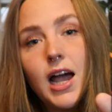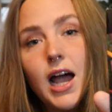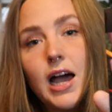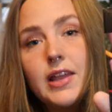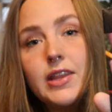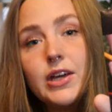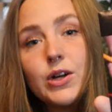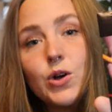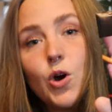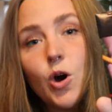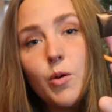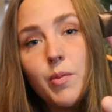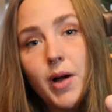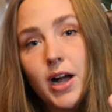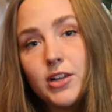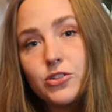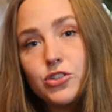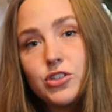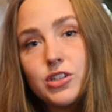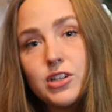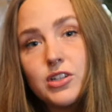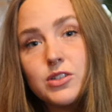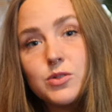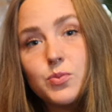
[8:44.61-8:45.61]
And then
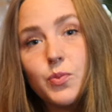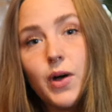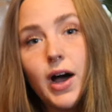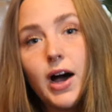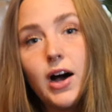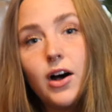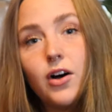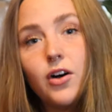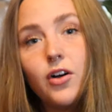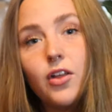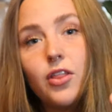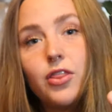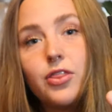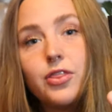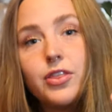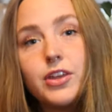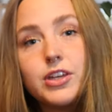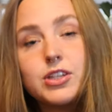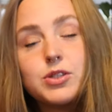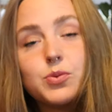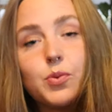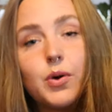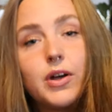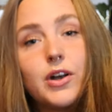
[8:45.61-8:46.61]
Corbacci as well.
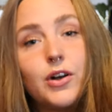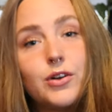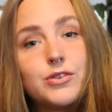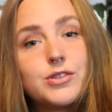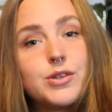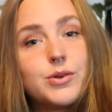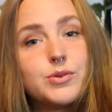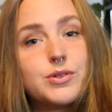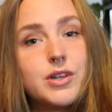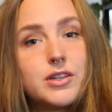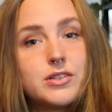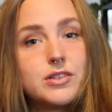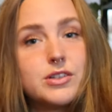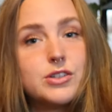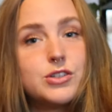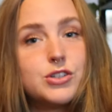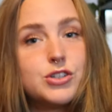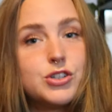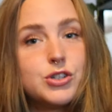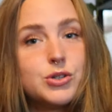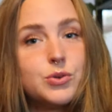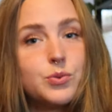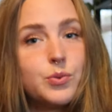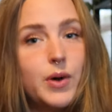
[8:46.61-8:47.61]
This one also
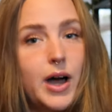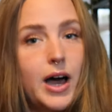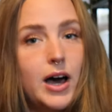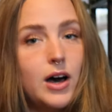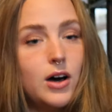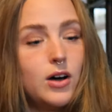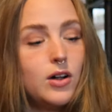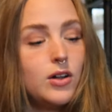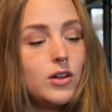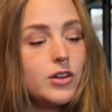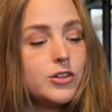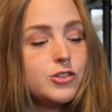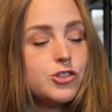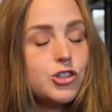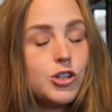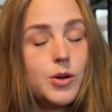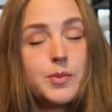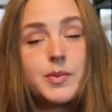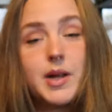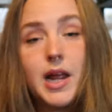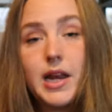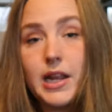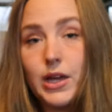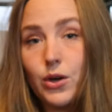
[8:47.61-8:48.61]
doesn't do well
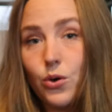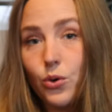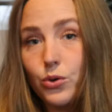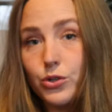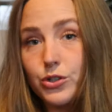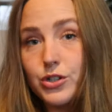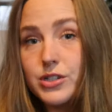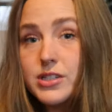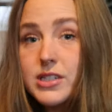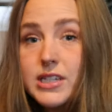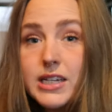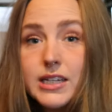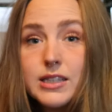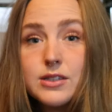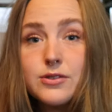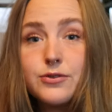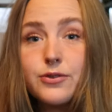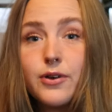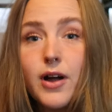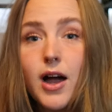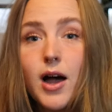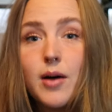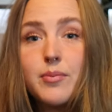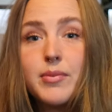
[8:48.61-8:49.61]
germinating older seeds
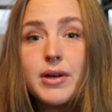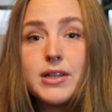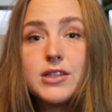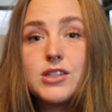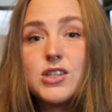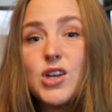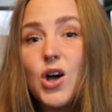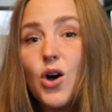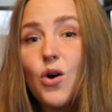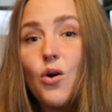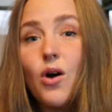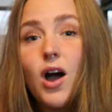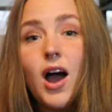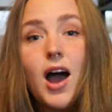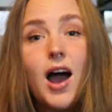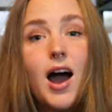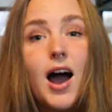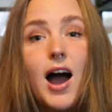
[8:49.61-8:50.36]
from, and so